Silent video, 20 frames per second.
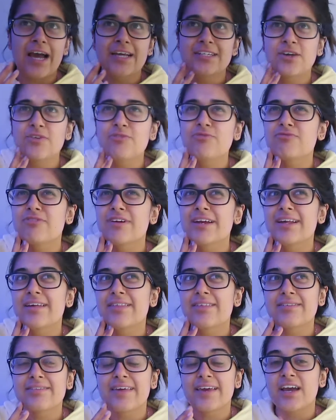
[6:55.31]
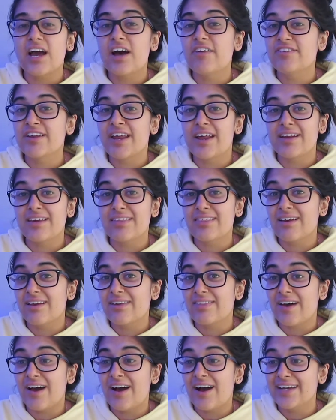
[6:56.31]
I don't really think they covered
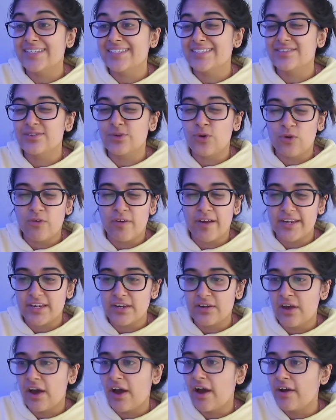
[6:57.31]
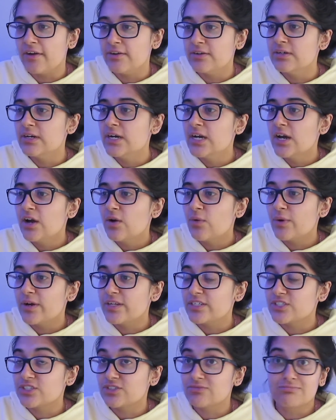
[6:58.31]
anything that I didn't already know,
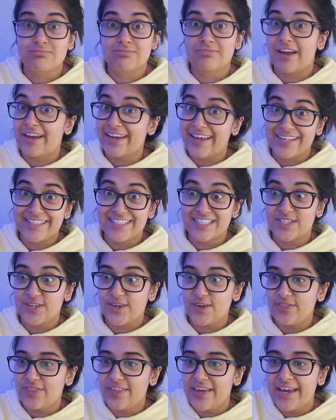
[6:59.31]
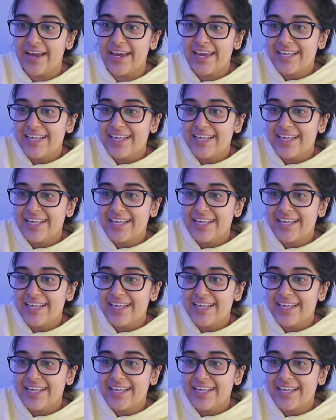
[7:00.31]
which I guess is a good thing.